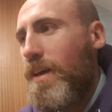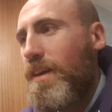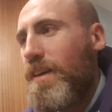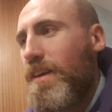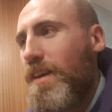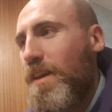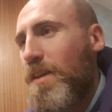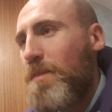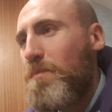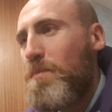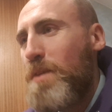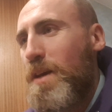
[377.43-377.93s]

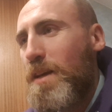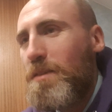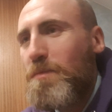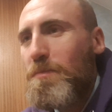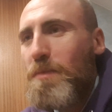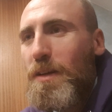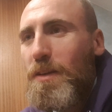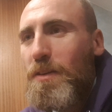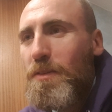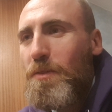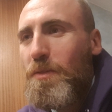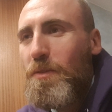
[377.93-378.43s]
of makes
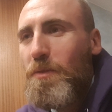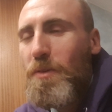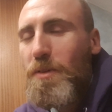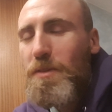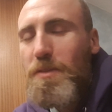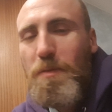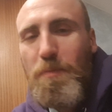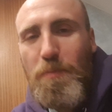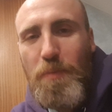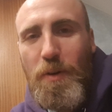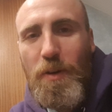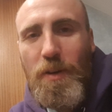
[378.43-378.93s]
men go,
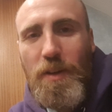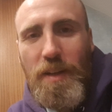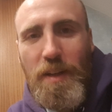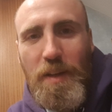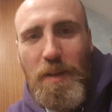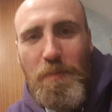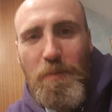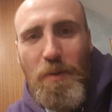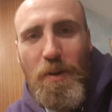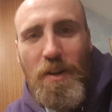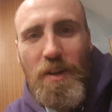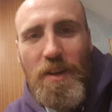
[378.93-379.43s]
what's the point
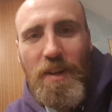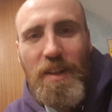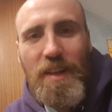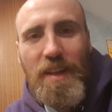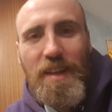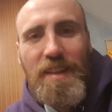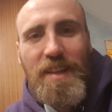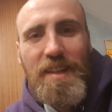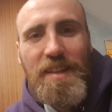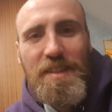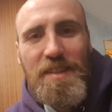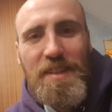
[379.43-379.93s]
anymore?
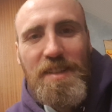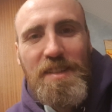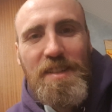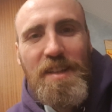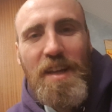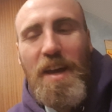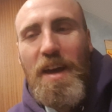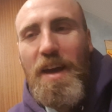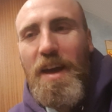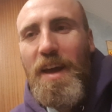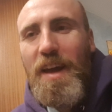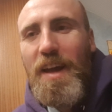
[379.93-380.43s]
Like let's just
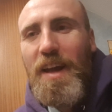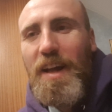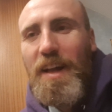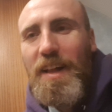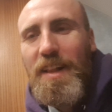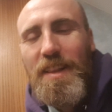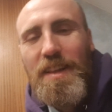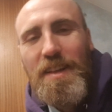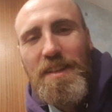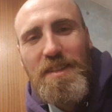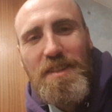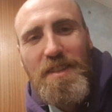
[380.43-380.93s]

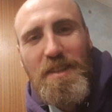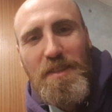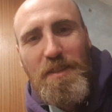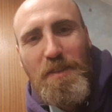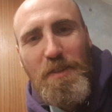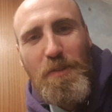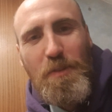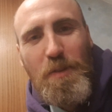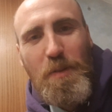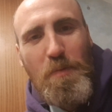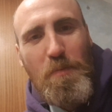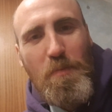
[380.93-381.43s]

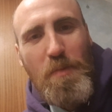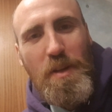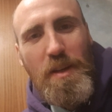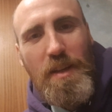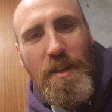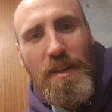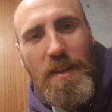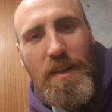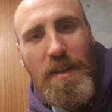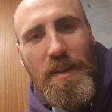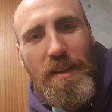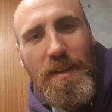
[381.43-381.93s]
go and
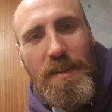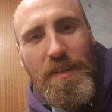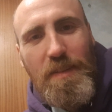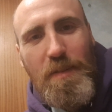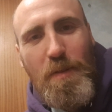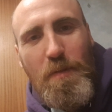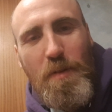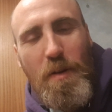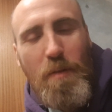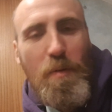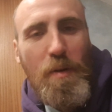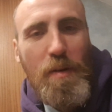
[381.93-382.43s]
be a
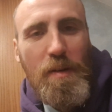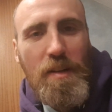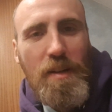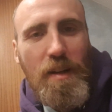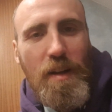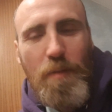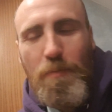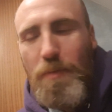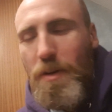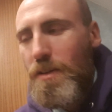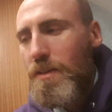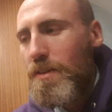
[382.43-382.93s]

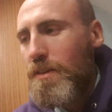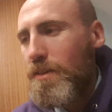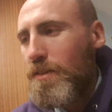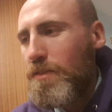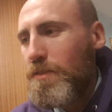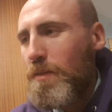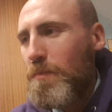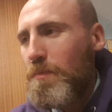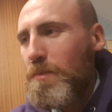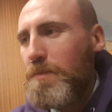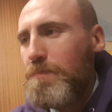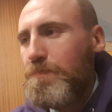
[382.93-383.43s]
monk or
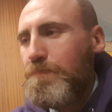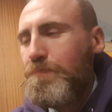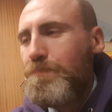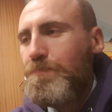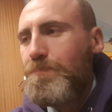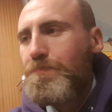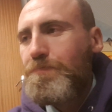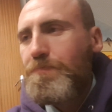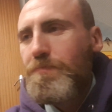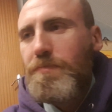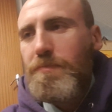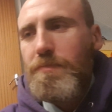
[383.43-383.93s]
something.
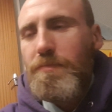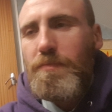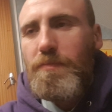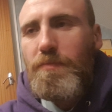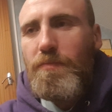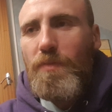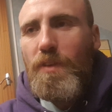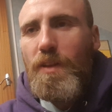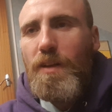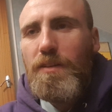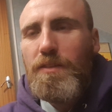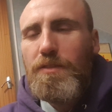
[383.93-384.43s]

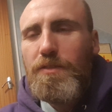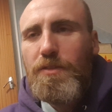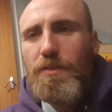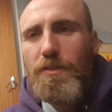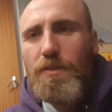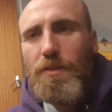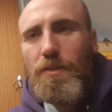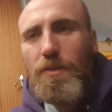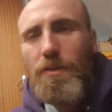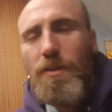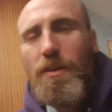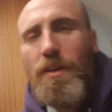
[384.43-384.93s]

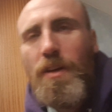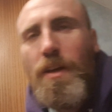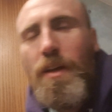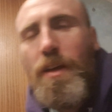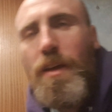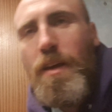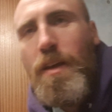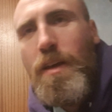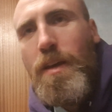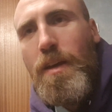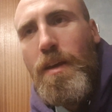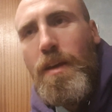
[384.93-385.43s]
So
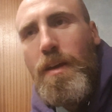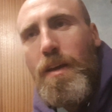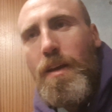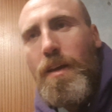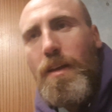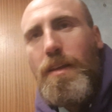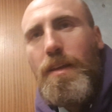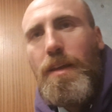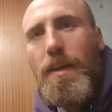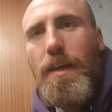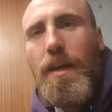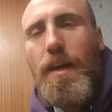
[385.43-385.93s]

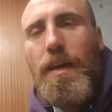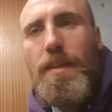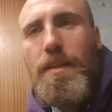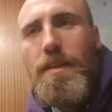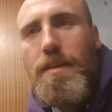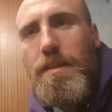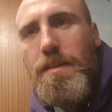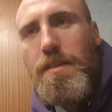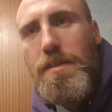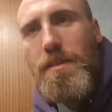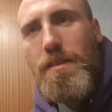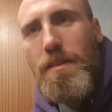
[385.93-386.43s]
you get
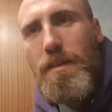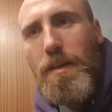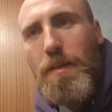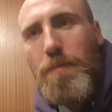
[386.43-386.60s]
these